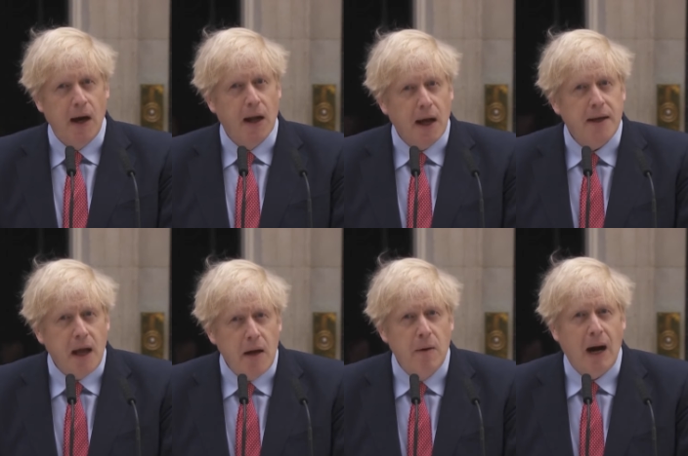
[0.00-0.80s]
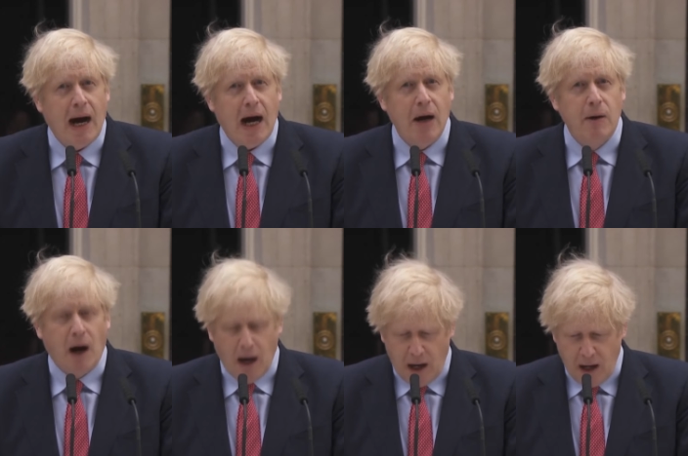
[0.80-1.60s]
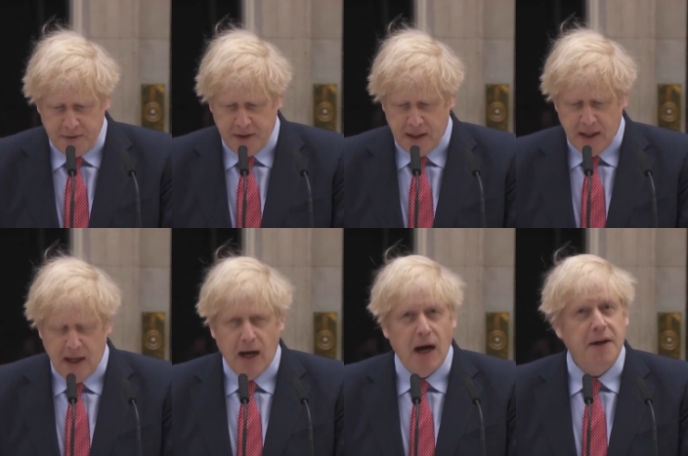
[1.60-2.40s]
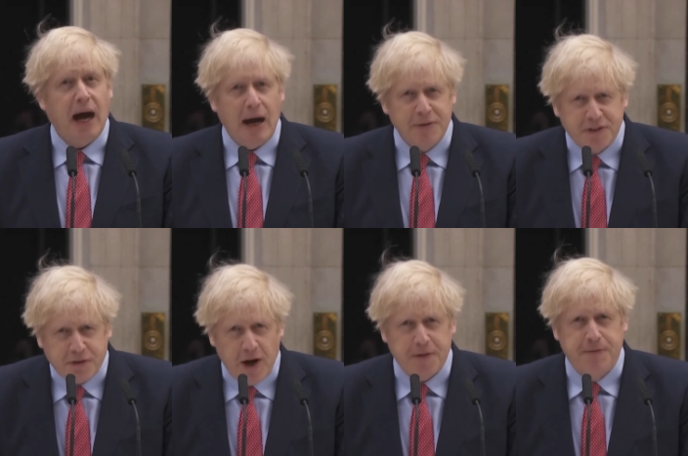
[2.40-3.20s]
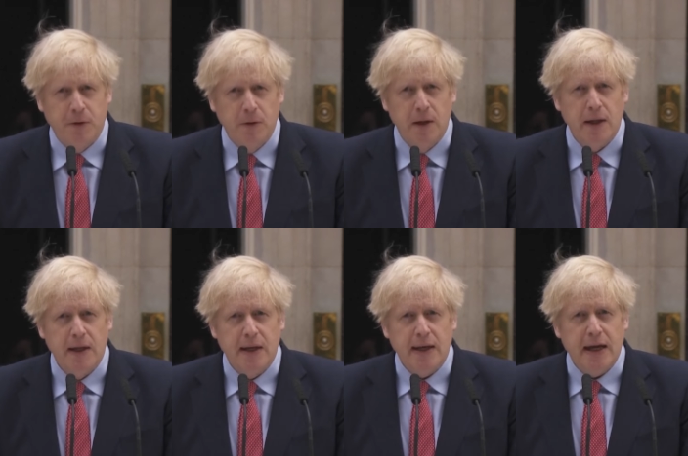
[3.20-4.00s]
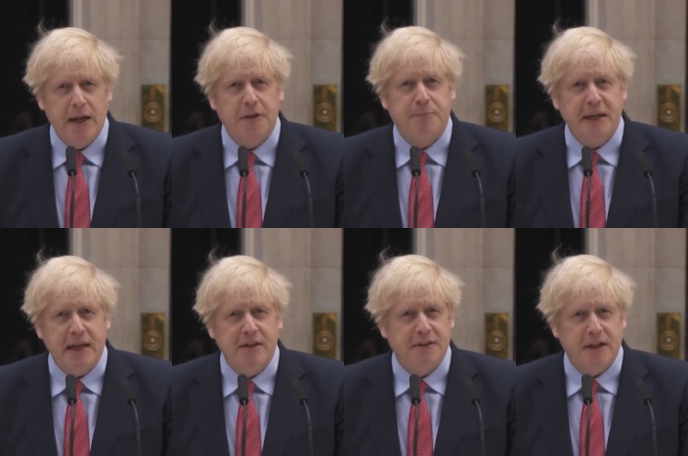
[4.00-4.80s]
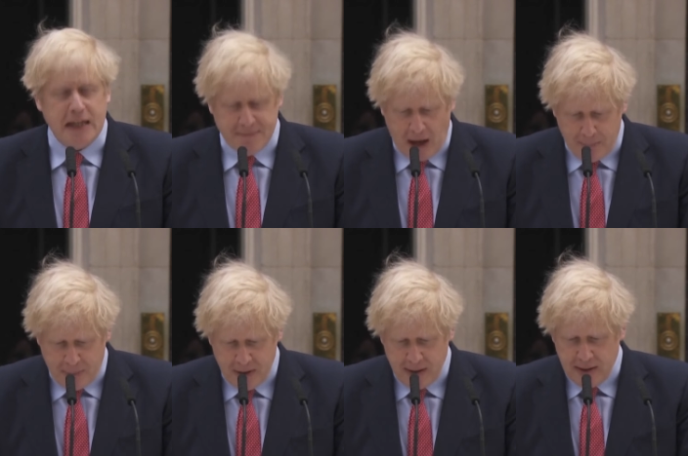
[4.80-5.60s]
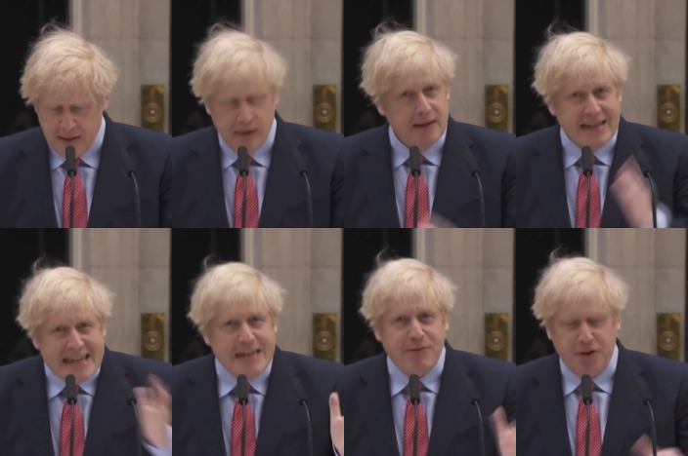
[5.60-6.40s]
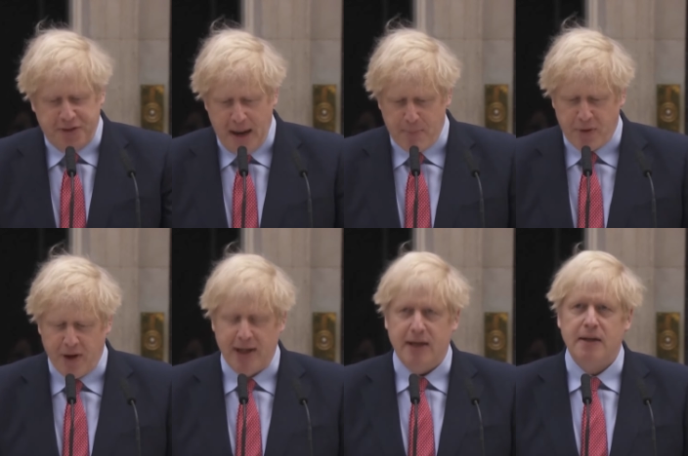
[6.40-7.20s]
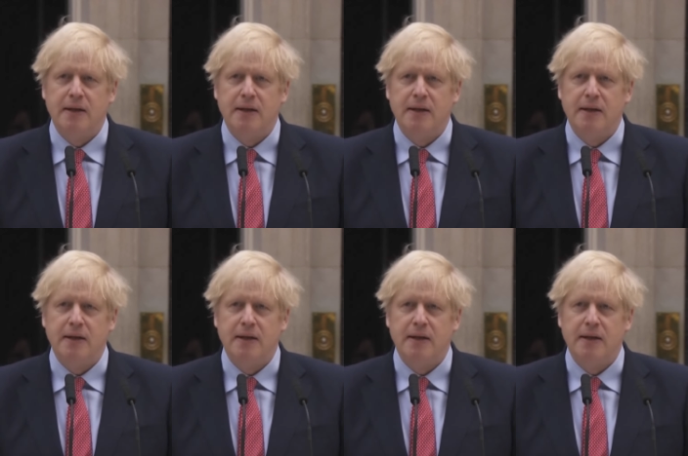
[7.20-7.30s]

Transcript: And I know how hard and how stressful it has been to give up, even temporarily,